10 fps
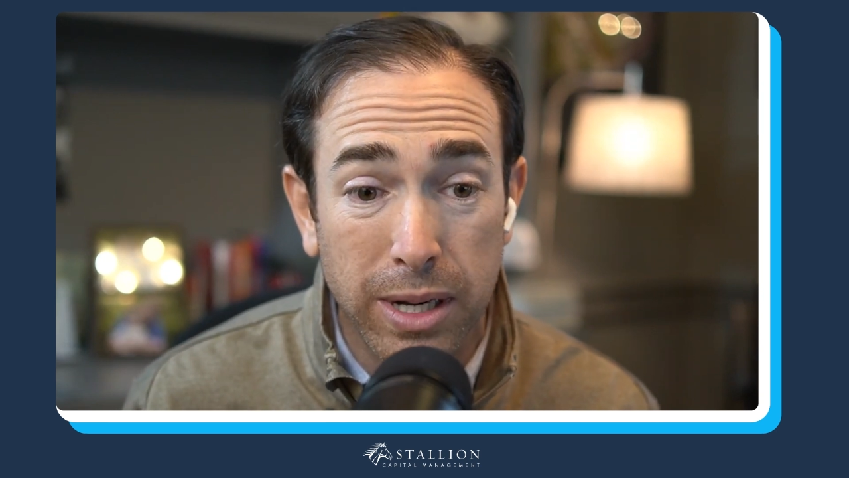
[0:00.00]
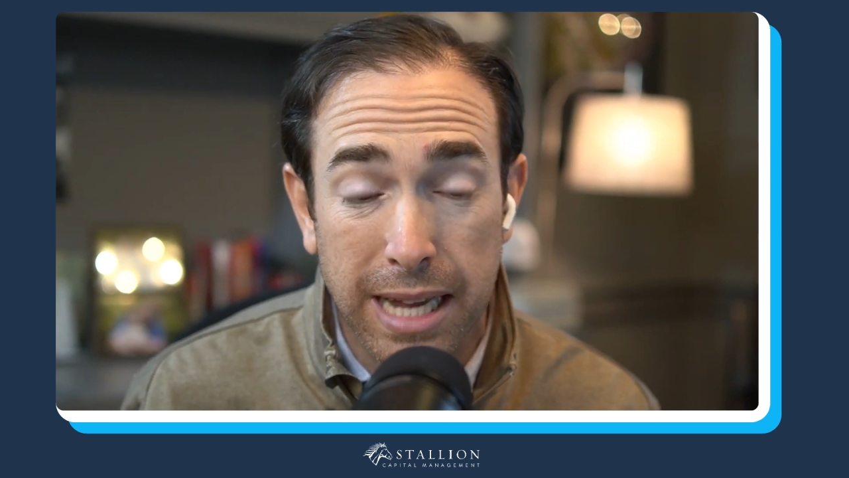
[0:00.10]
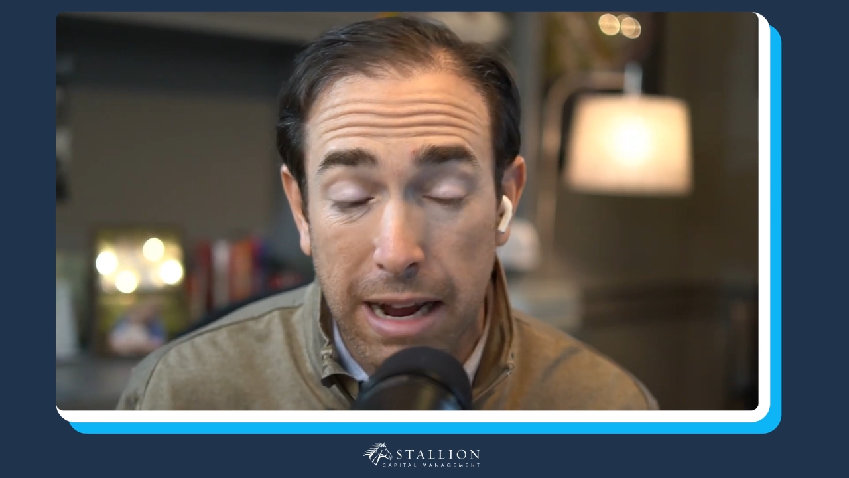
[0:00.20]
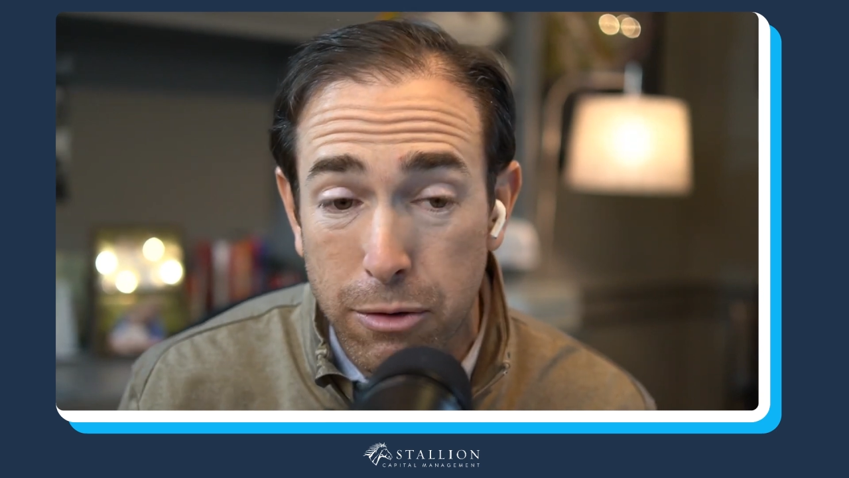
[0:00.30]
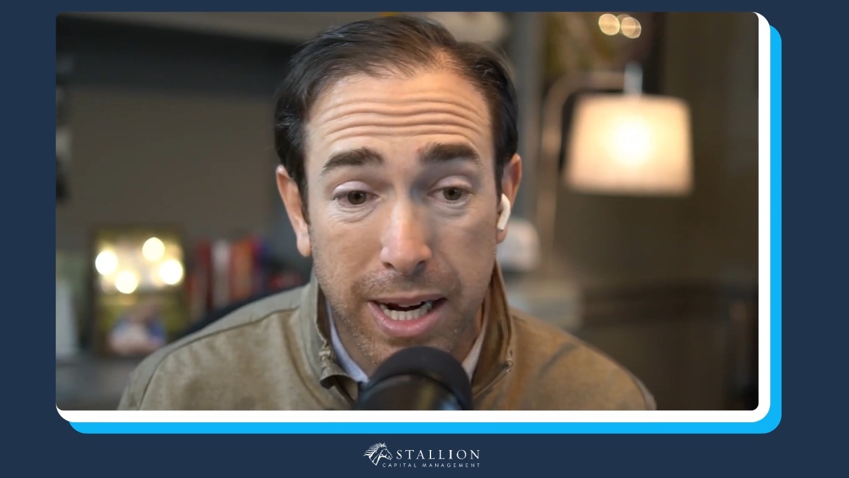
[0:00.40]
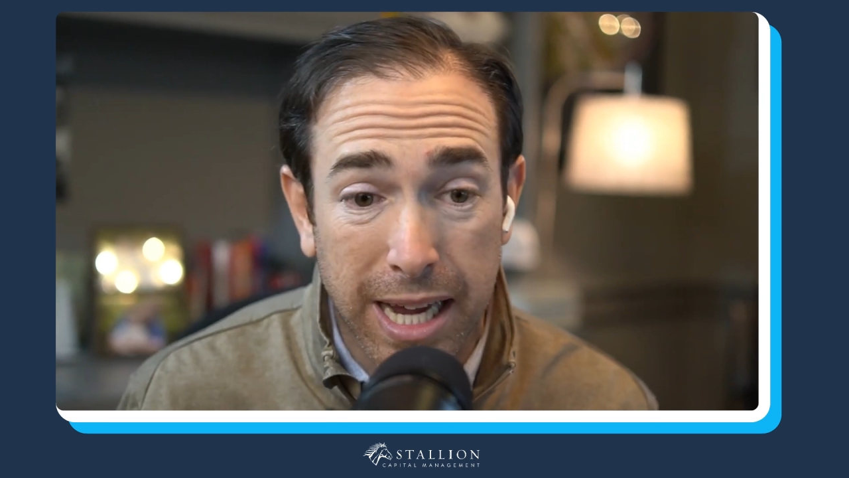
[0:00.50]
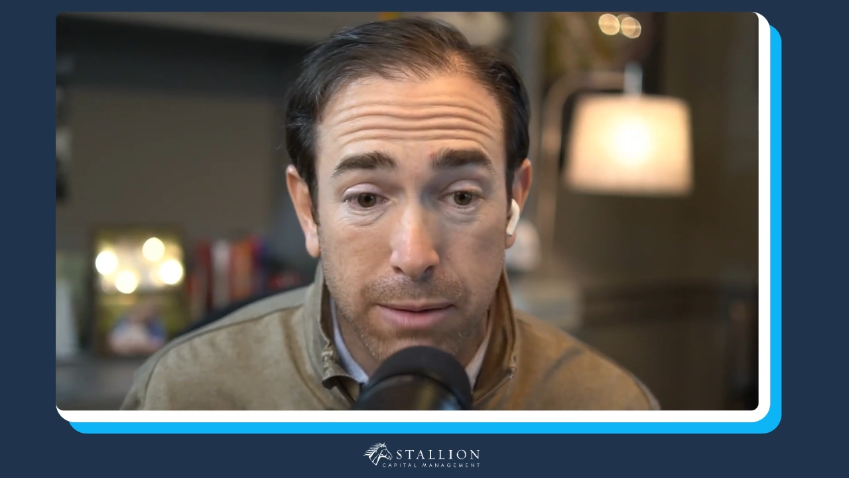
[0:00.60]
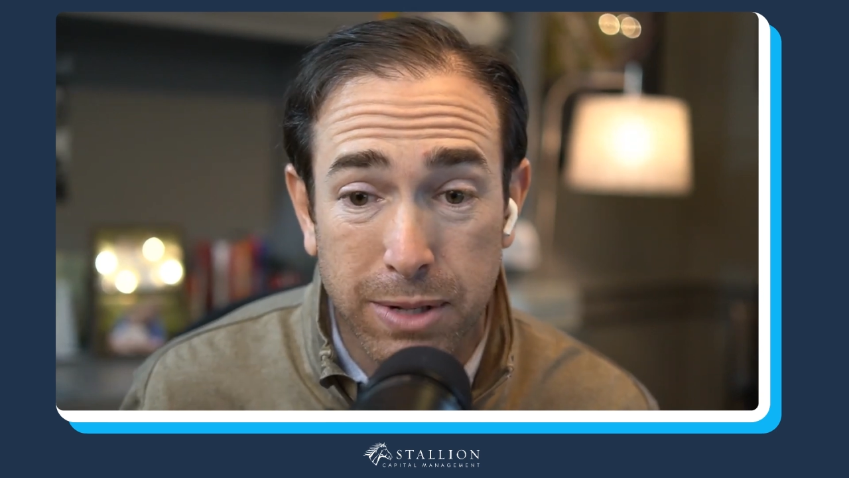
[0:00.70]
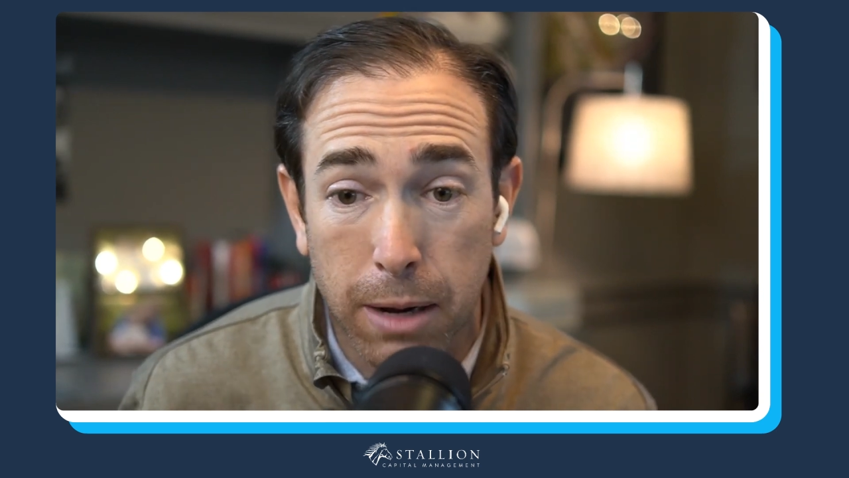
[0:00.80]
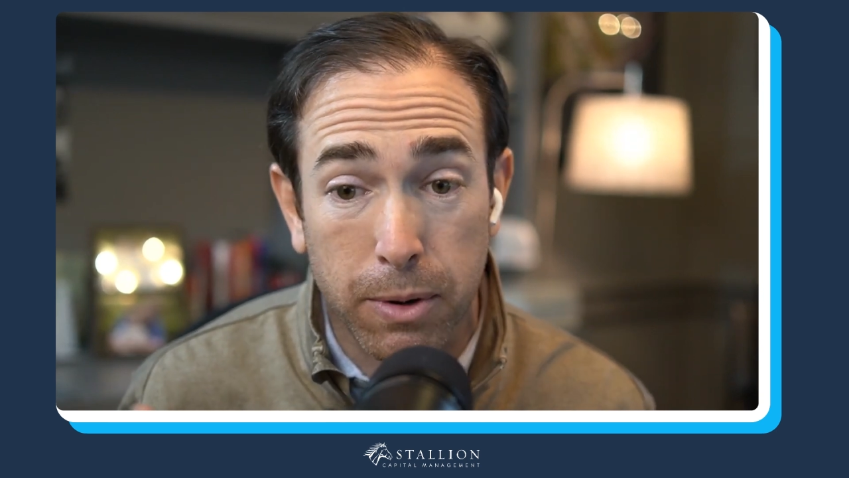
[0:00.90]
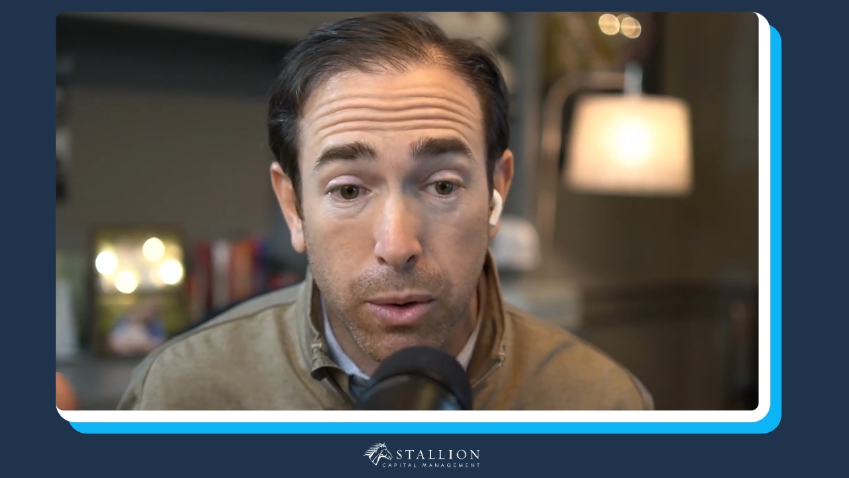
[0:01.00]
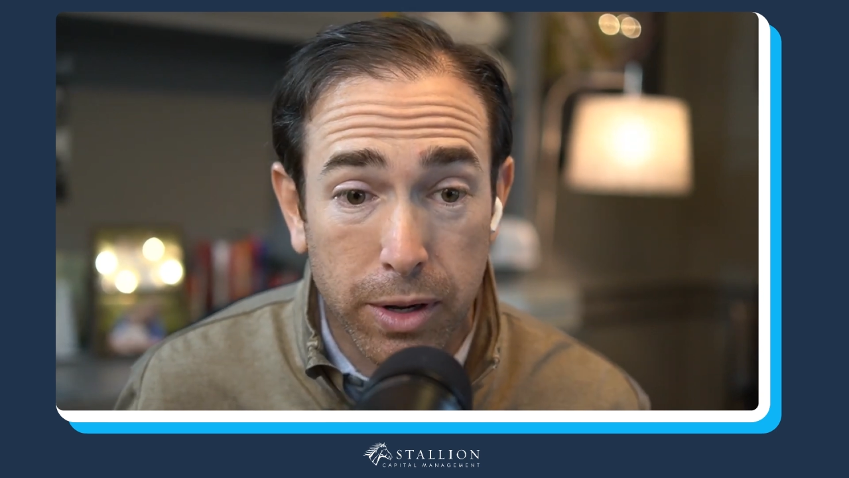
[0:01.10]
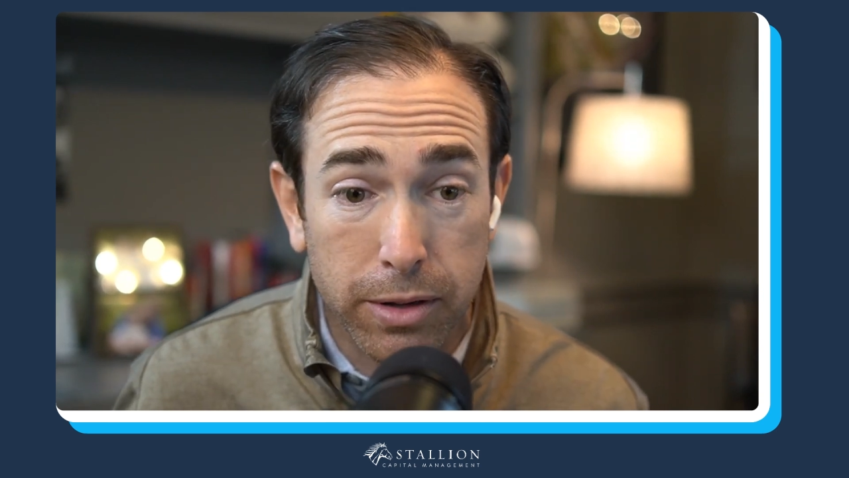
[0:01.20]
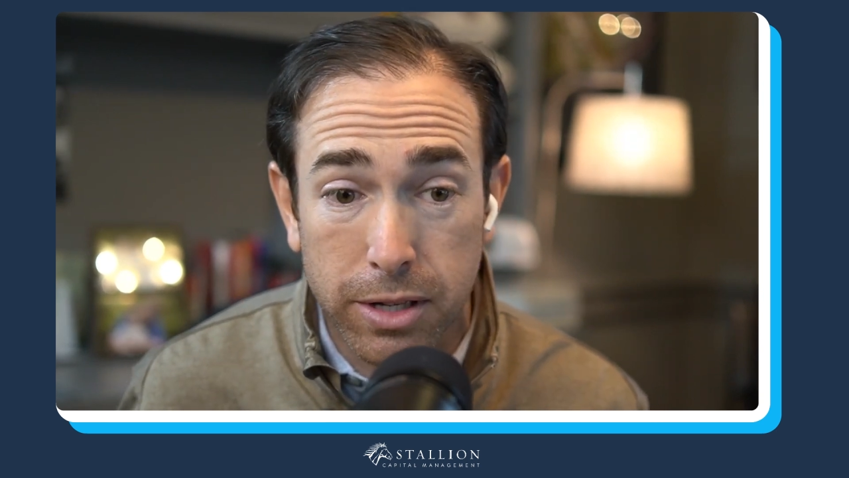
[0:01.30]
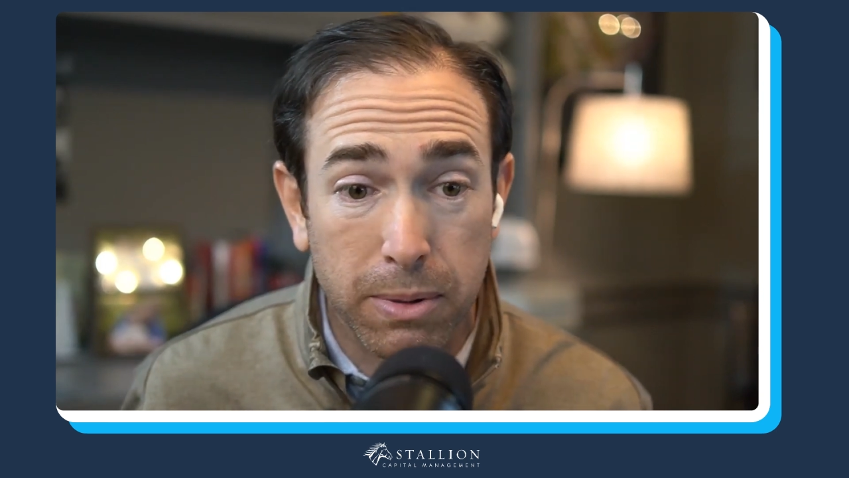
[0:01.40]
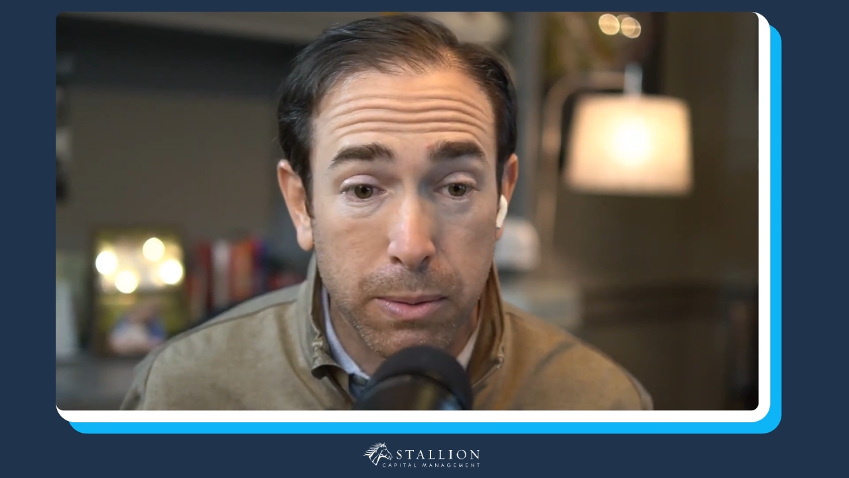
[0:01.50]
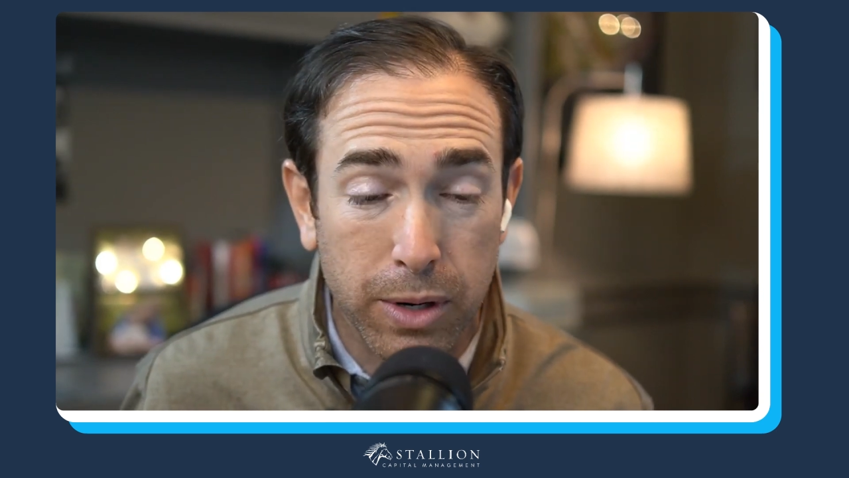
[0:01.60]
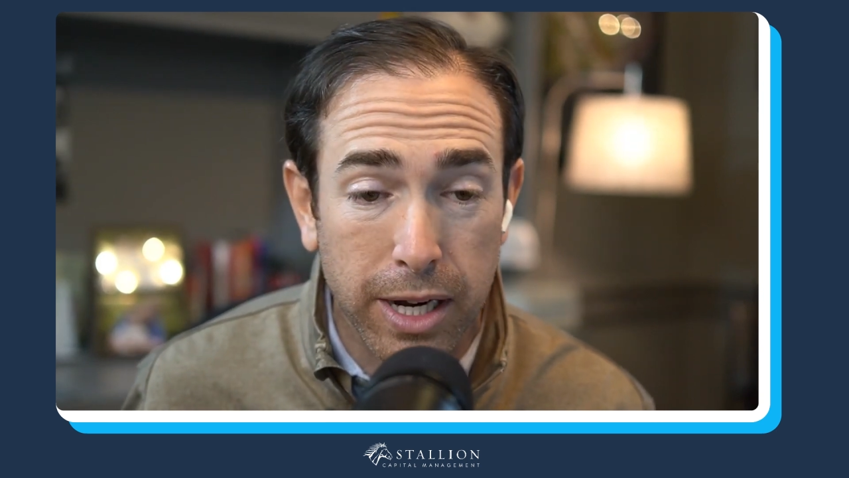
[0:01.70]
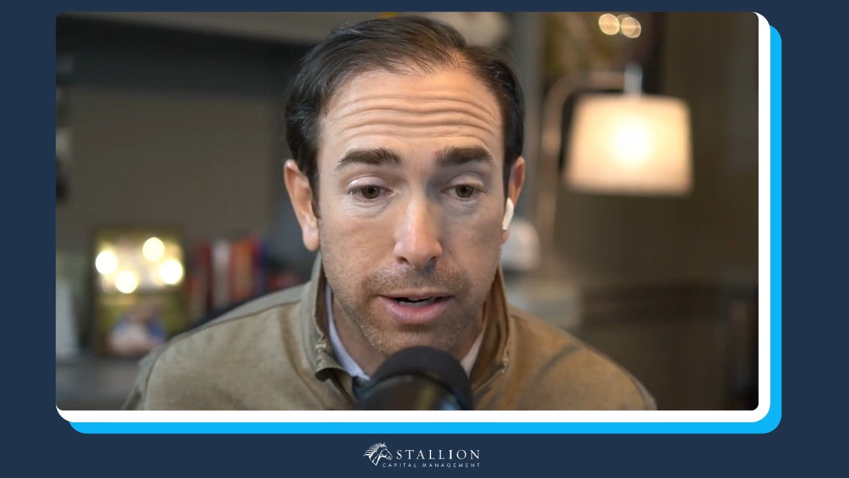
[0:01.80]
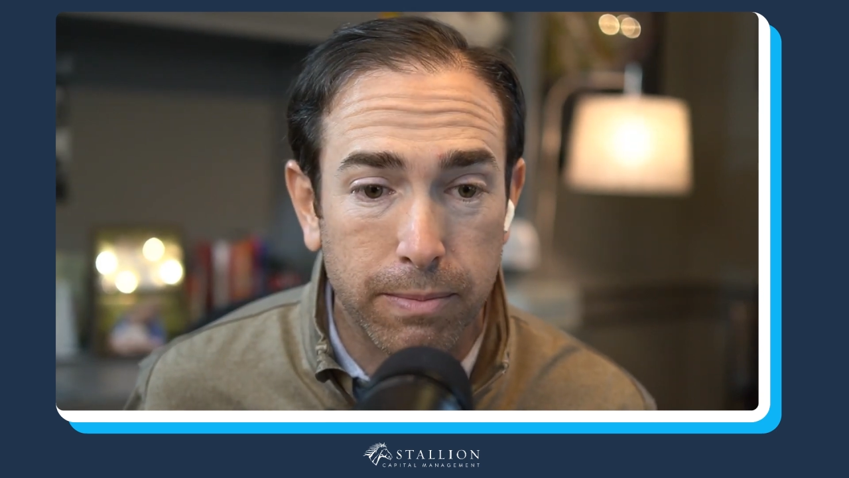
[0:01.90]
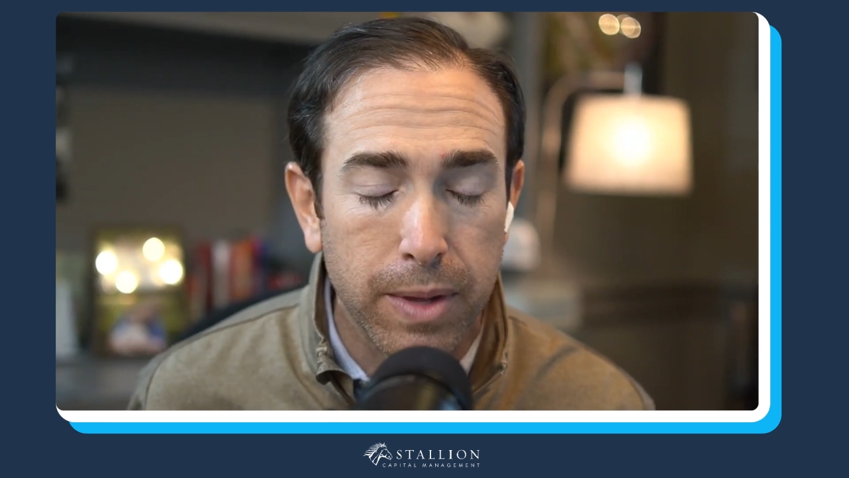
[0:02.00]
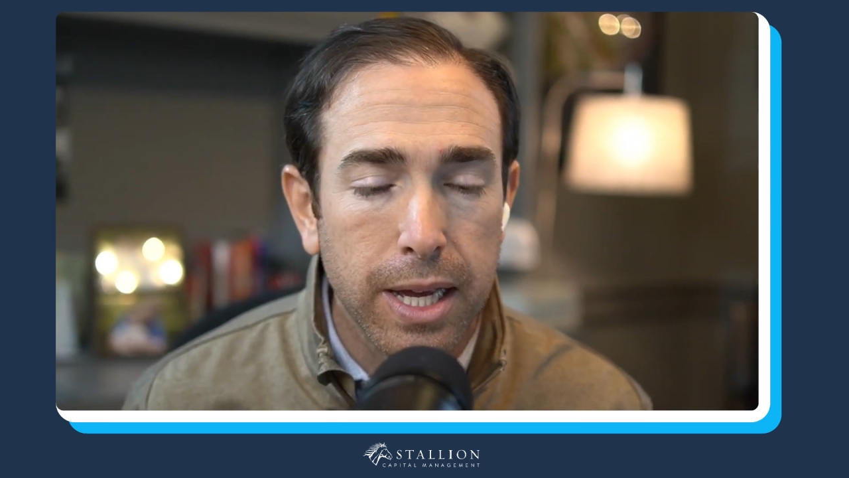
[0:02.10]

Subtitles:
Everybody camps out, but only some people get them.